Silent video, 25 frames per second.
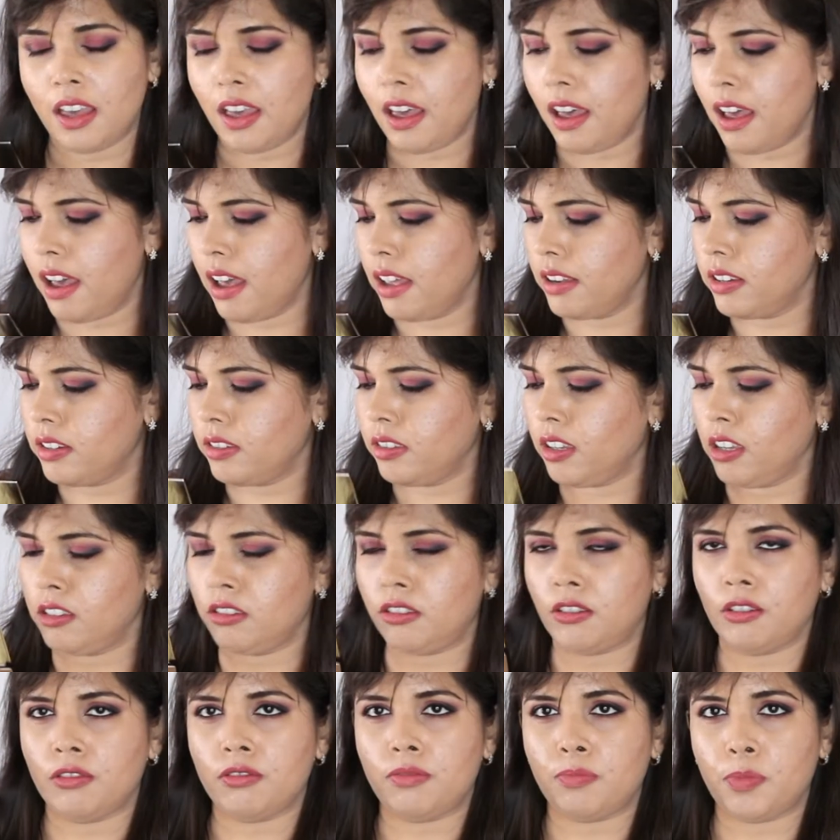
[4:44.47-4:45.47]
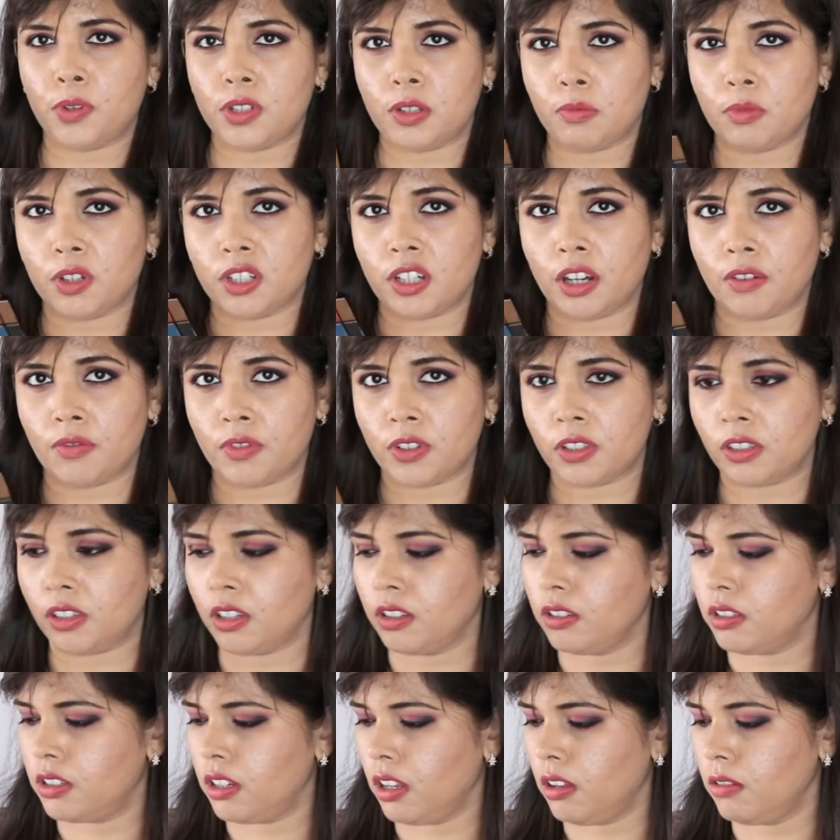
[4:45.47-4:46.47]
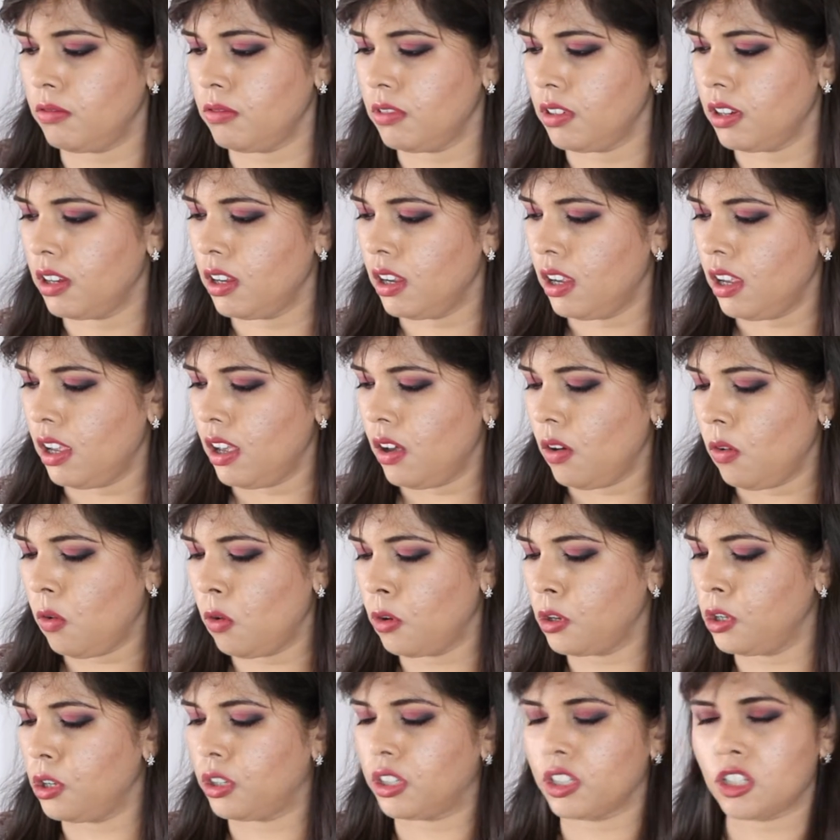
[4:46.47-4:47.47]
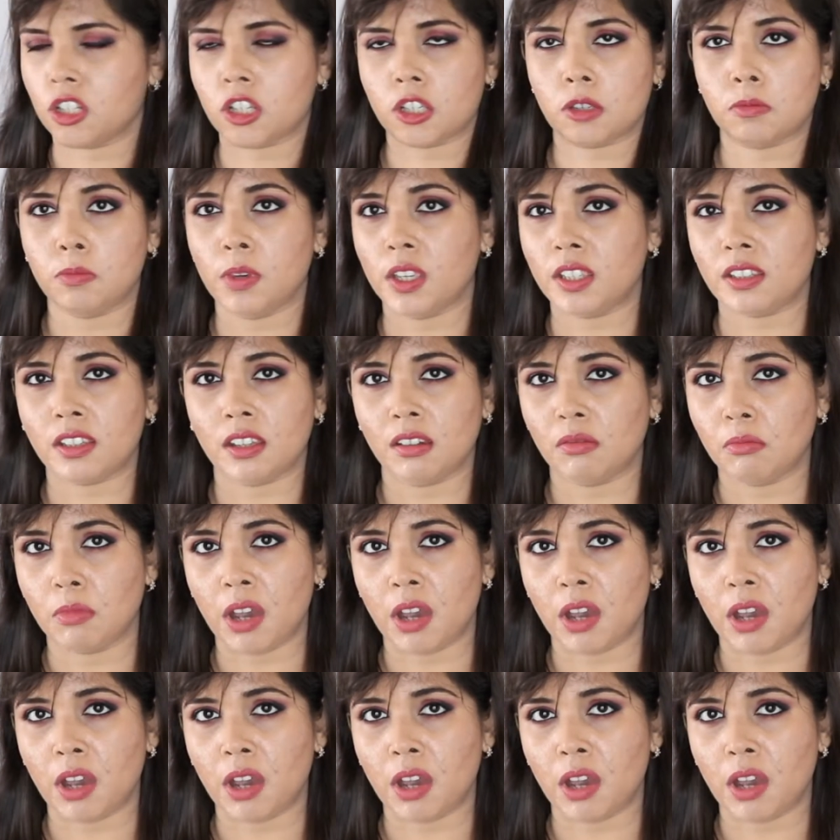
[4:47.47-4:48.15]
and they suit pretty much every skin tone, or you can just mix and